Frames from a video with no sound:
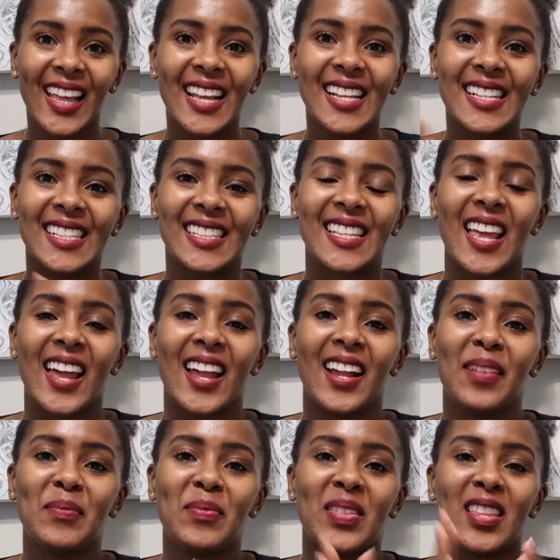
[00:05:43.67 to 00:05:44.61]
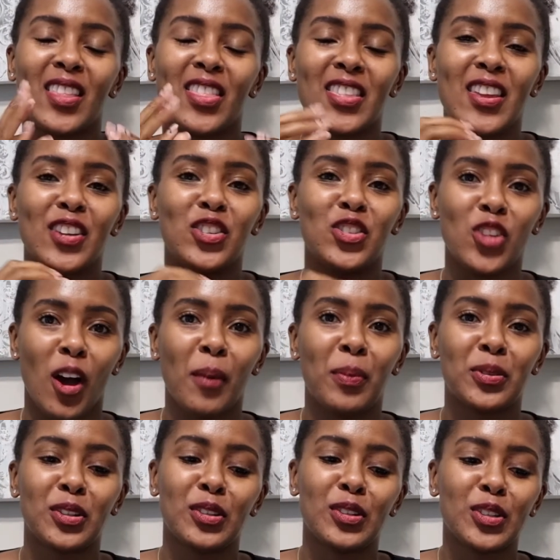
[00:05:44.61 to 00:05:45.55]
is the
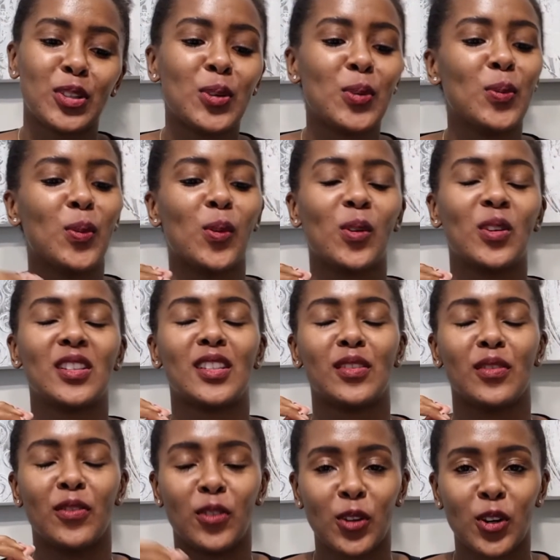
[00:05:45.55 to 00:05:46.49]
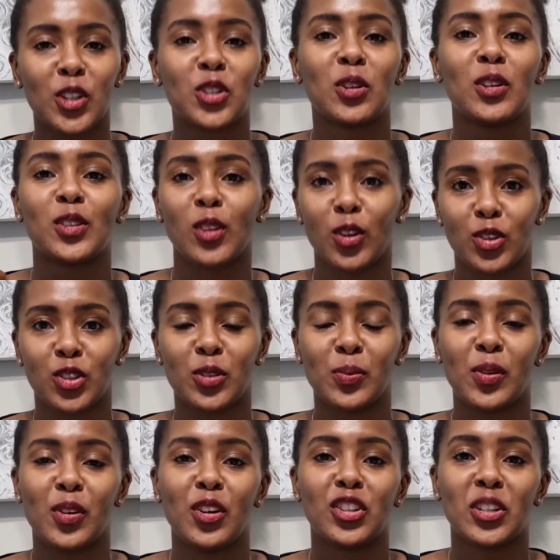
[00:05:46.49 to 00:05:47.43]
adoption towards virtuous
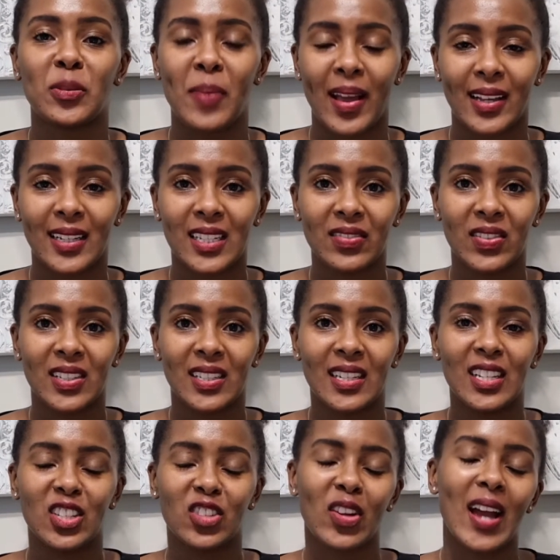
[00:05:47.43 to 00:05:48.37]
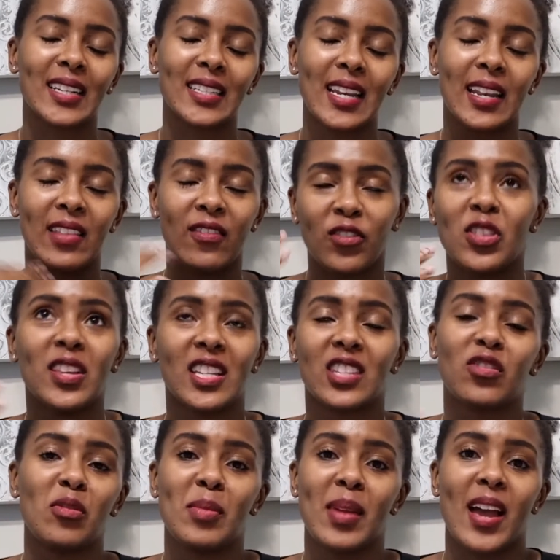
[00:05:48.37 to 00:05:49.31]
entrepreneurship activities, right? And for this,
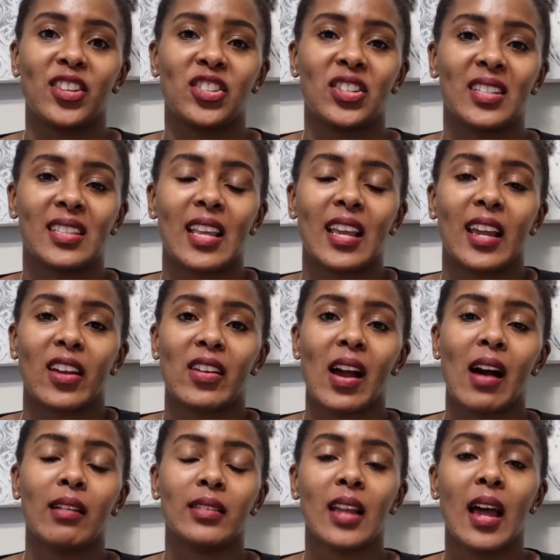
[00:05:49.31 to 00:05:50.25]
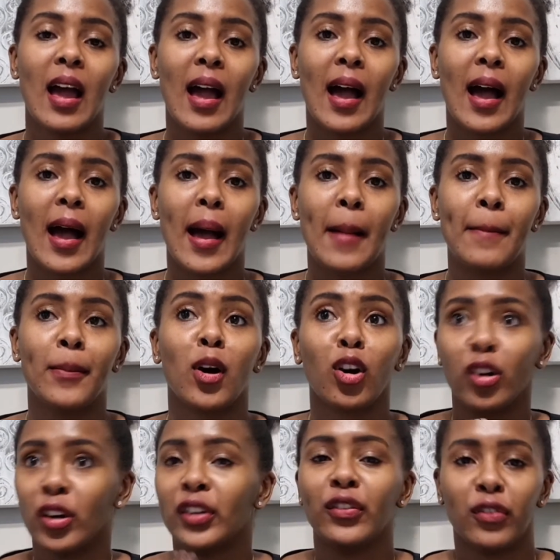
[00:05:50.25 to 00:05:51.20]
for me, I just think around
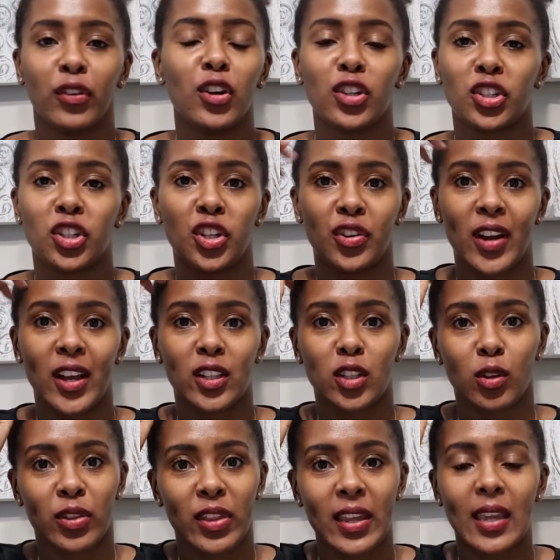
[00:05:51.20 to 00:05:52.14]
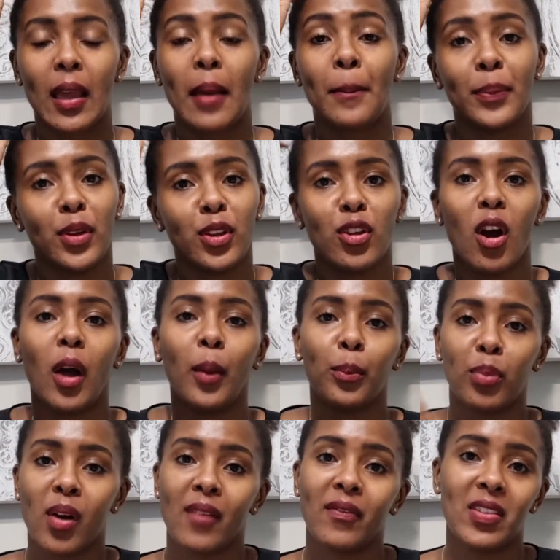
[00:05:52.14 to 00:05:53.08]
good virtue, right? So thinking beyond
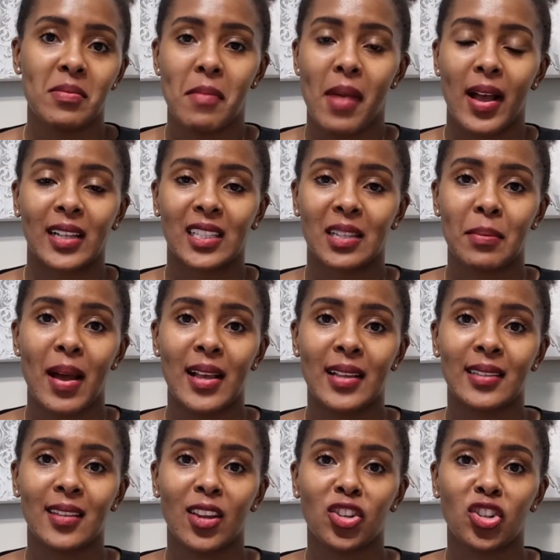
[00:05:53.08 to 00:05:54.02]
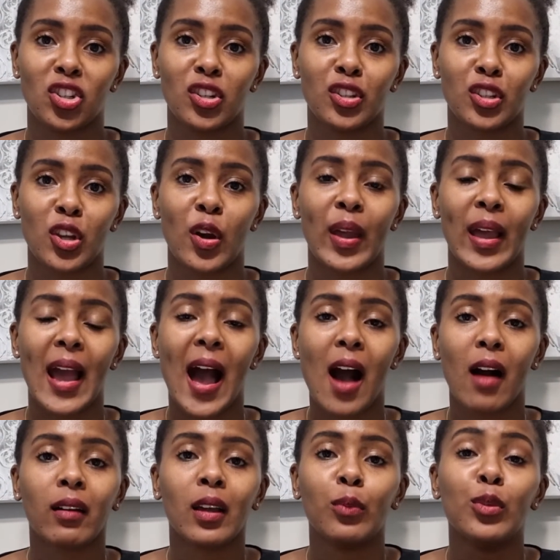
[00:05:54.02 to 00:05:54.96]
profit maximization is going,
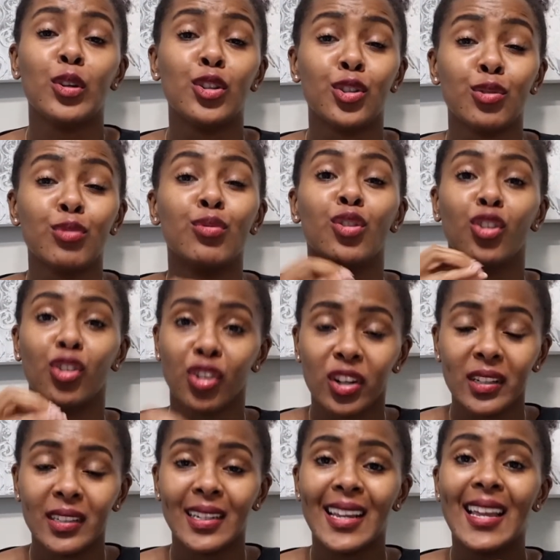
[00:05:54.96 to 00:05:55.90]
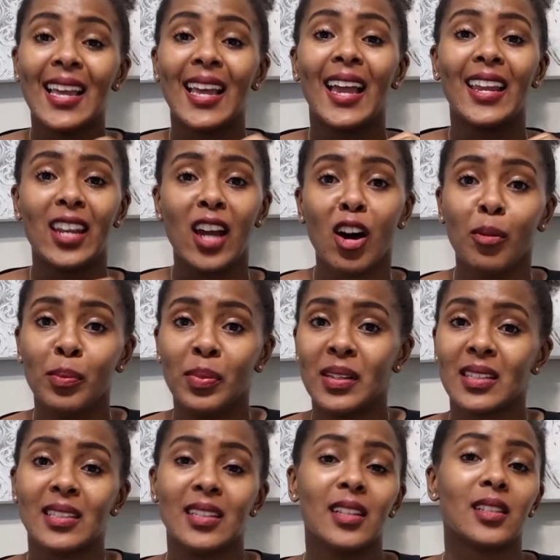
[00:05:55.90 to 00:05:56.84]
how can we do good in our
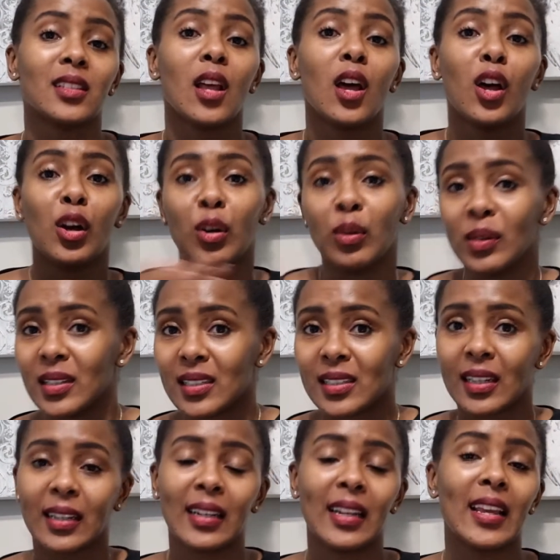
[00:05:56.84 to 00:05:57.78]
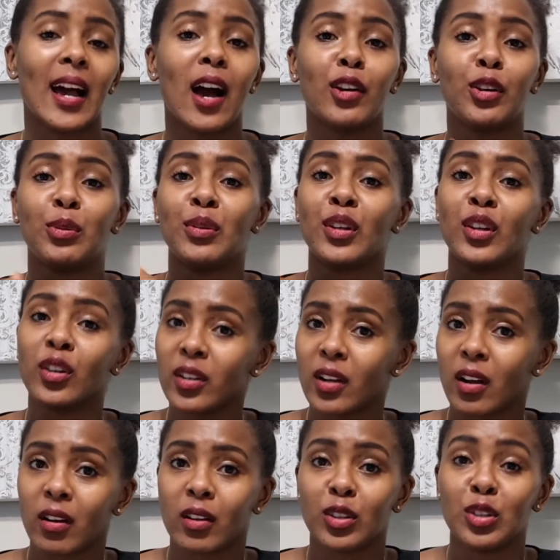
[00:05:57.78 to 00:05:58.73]
business holistically? How do we
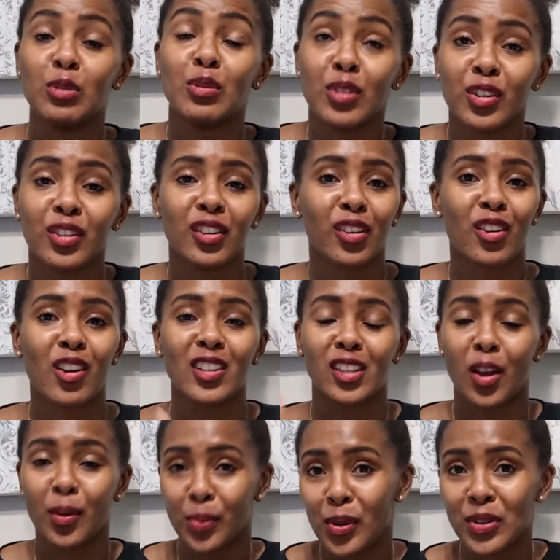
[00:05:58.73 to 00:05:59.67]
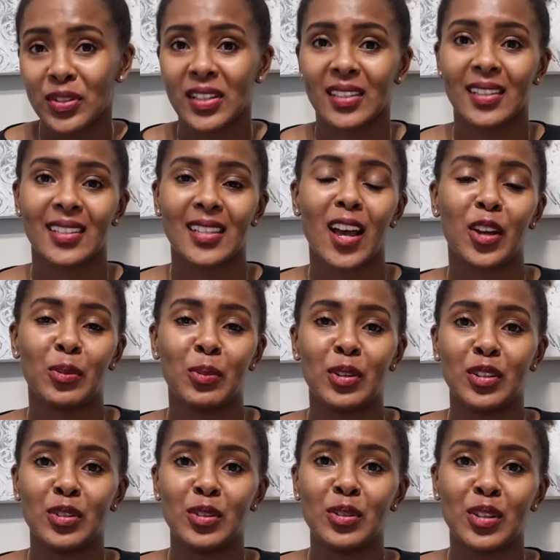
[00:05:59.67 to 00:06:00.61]
do good across our processes? How do we
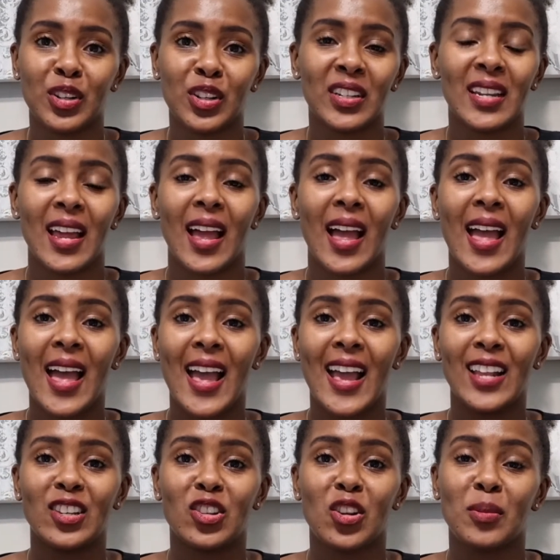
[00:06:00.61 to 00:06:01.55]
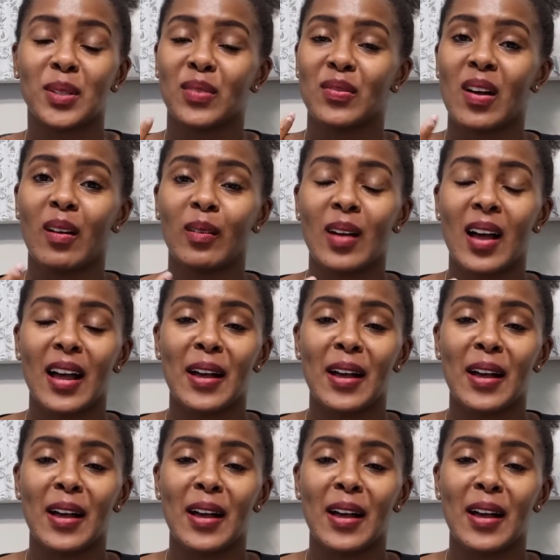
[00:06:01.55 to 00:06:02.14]
do good in terms of our